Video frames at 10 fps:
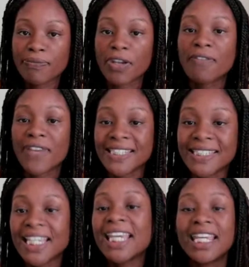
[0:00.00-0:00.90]
They're
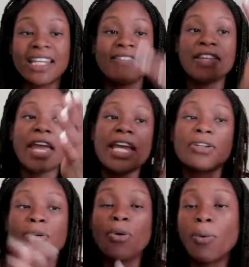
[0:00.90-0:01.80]
investing in the
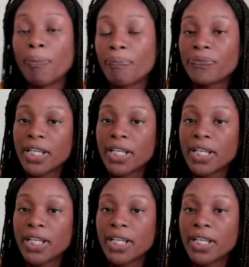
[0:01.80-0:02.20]
end goal.